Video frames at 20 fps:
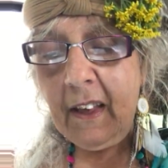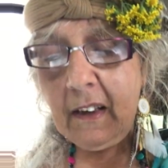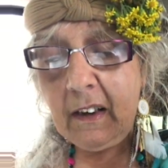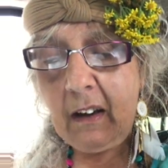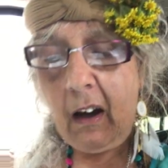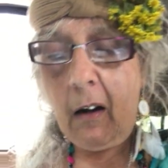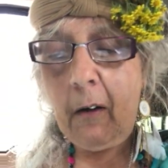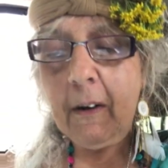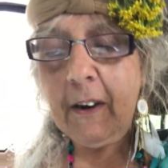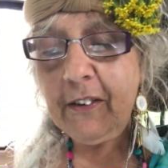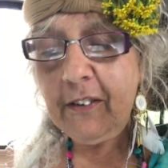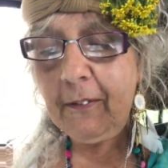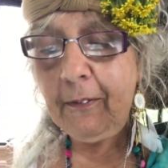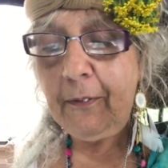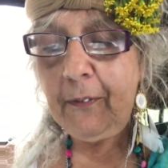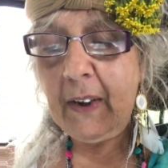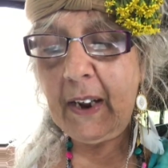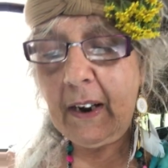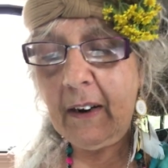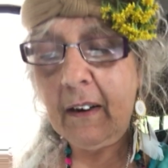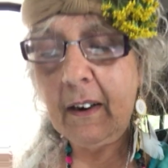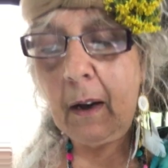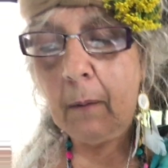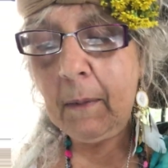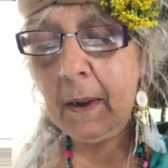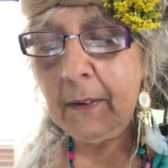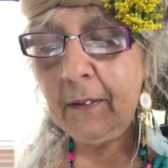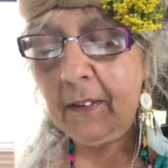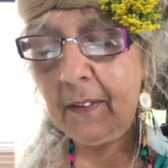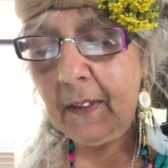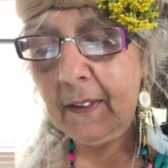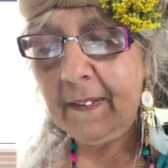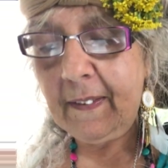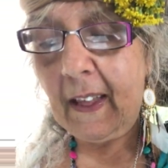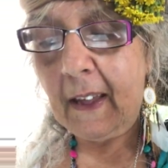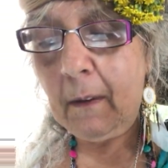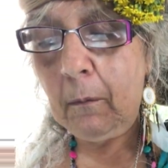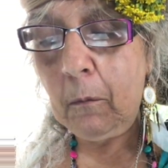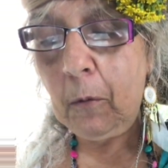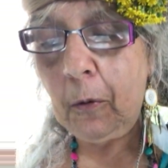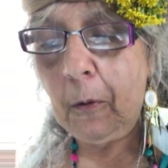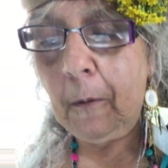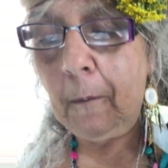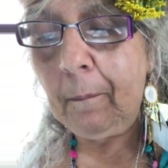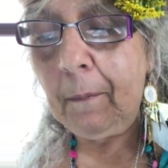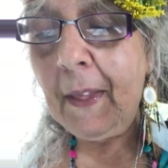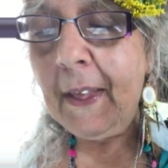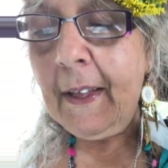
Courage and fear come under the same rule.